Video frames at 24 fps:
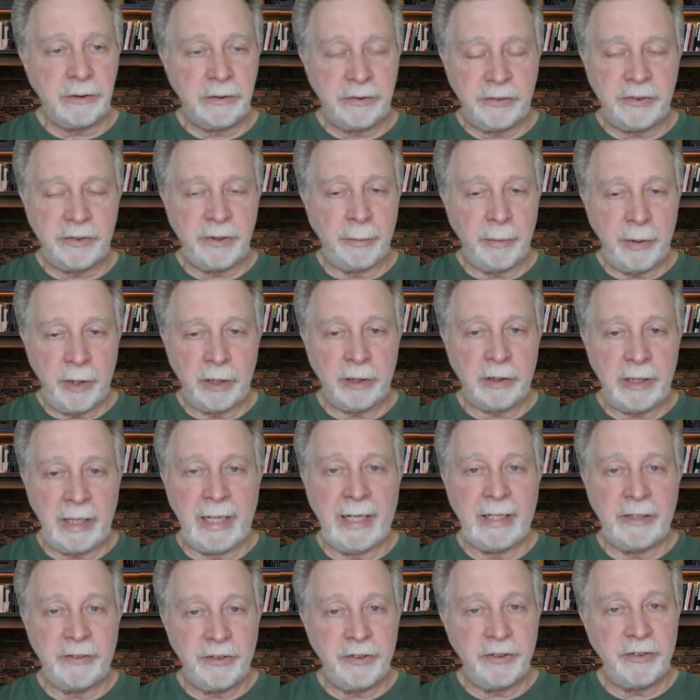some of their
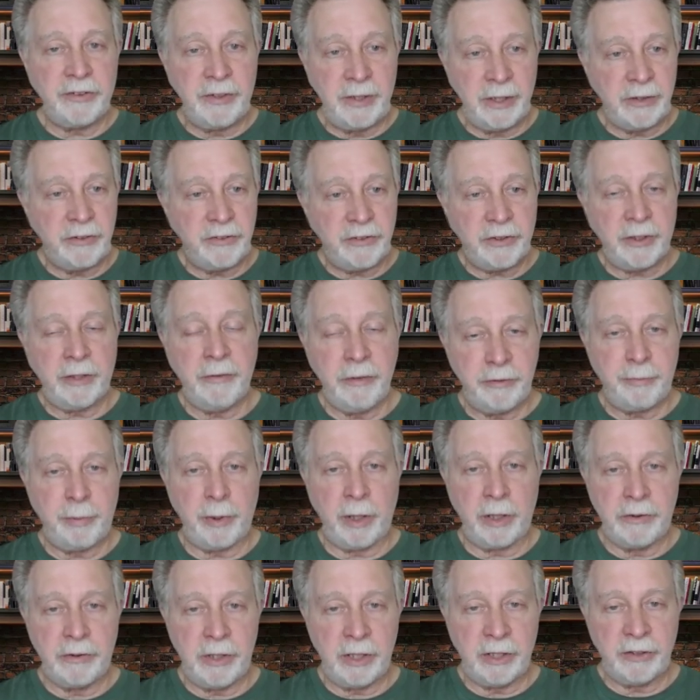classes did service
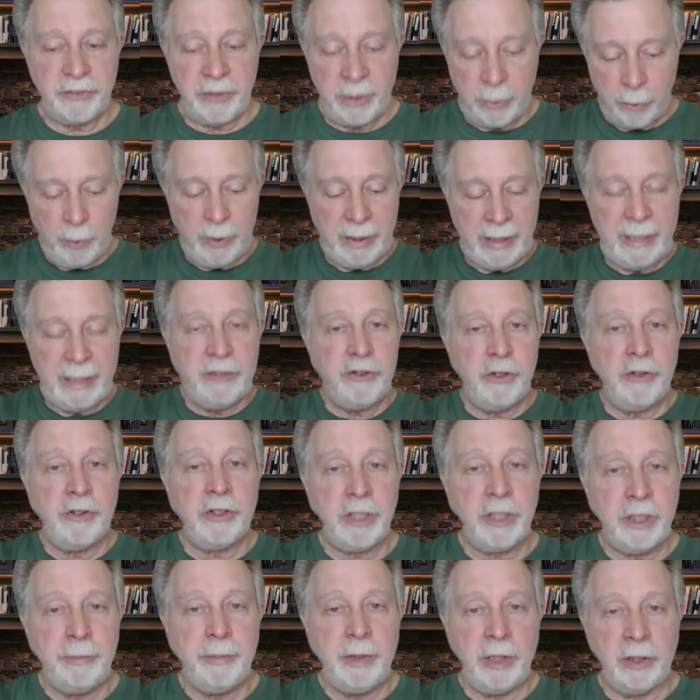projects. They went into
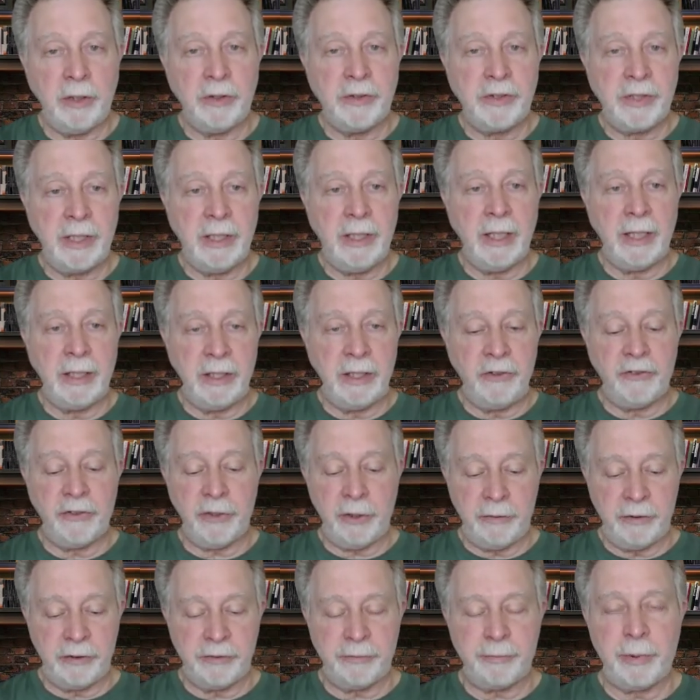the community and did
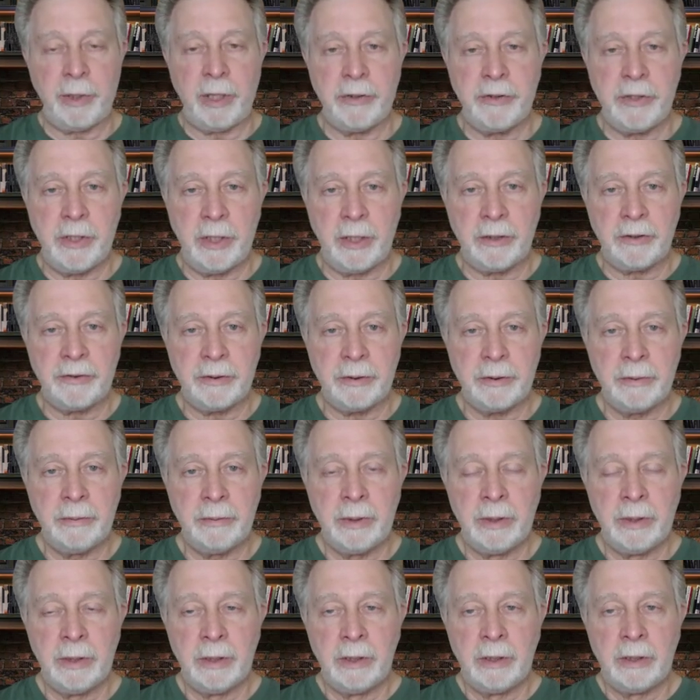service projects,
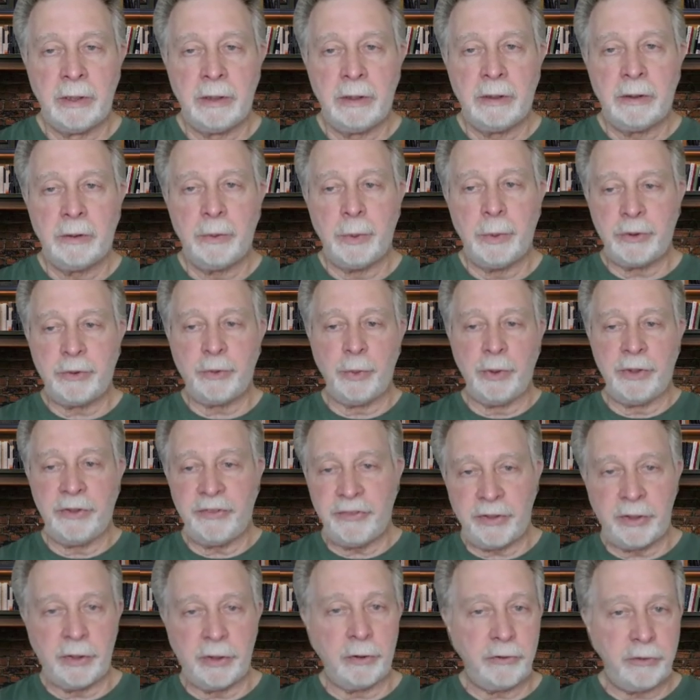which we
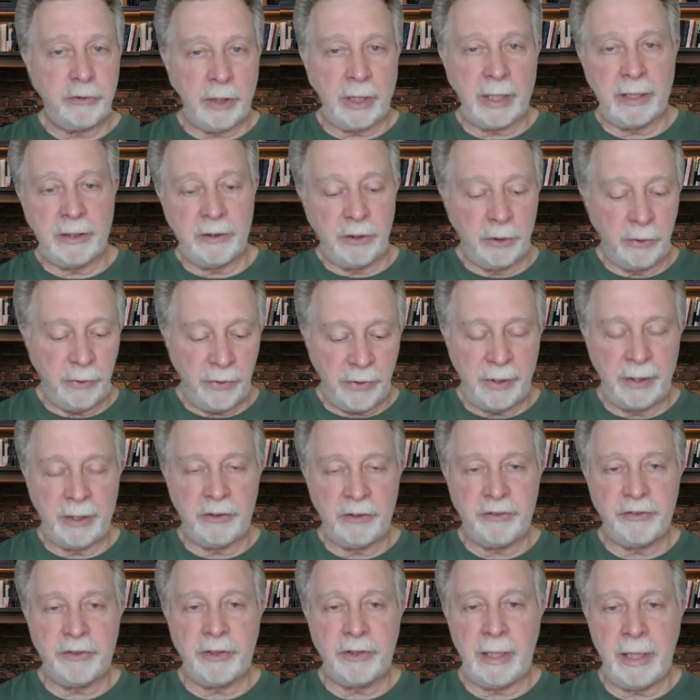still try to do
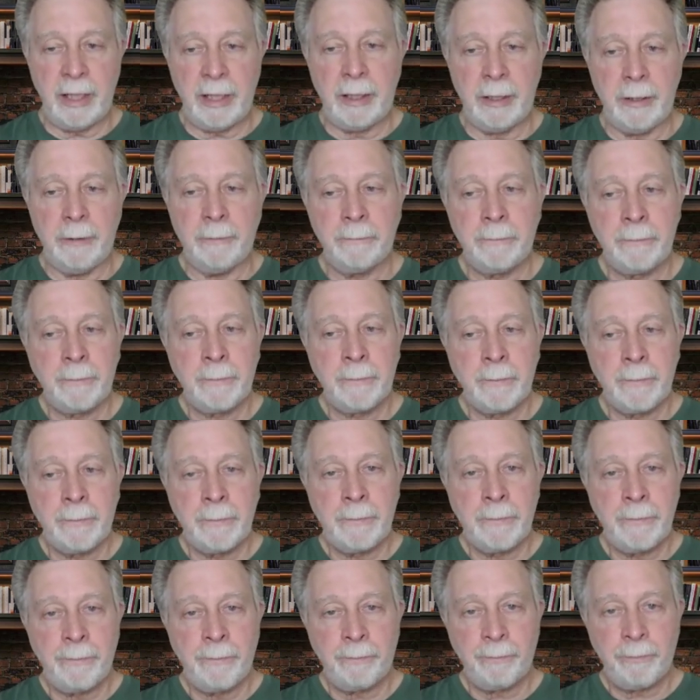things today.
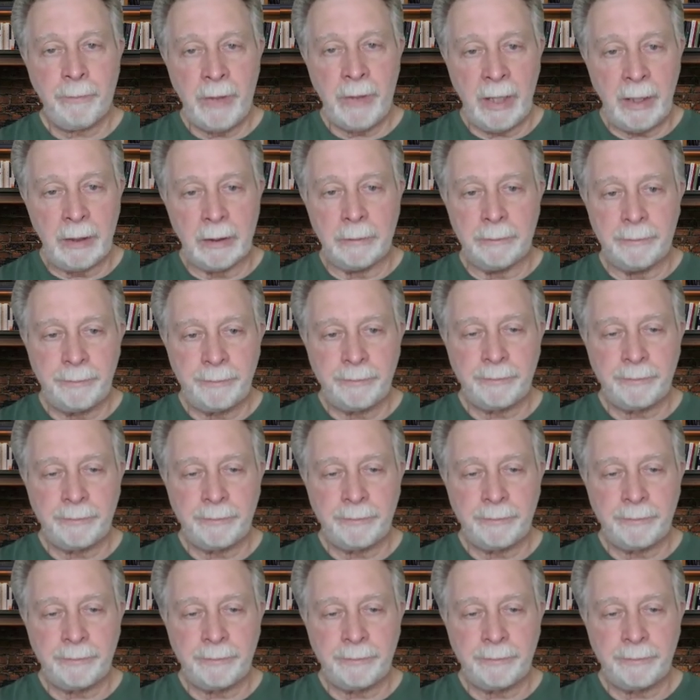Now,